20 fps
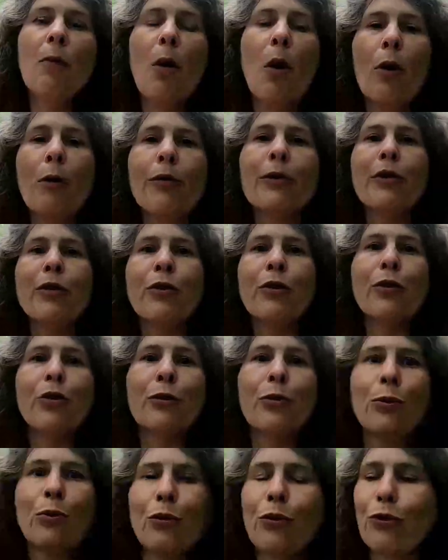
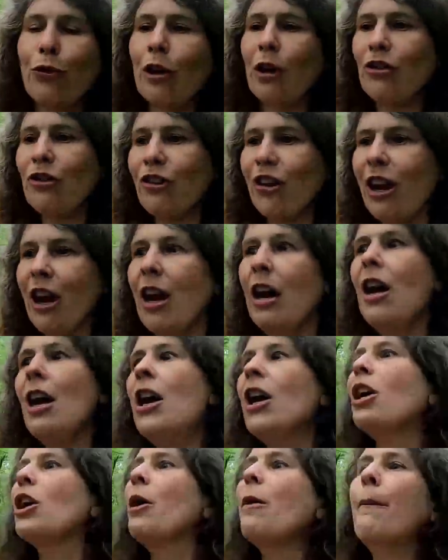horizontal structure,
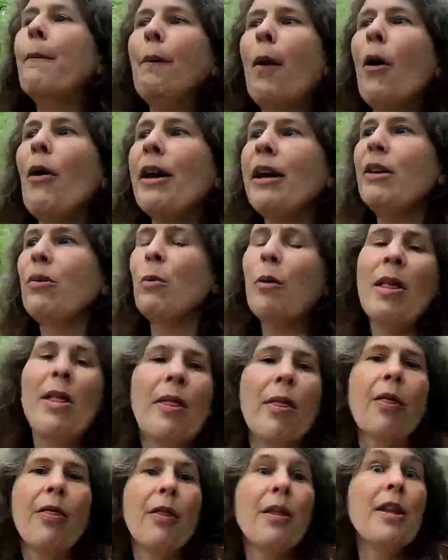combined
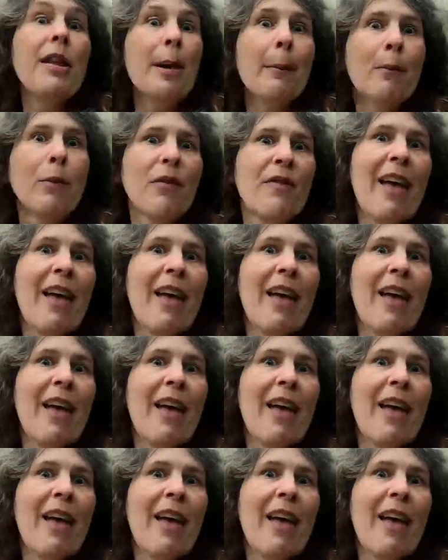with the number of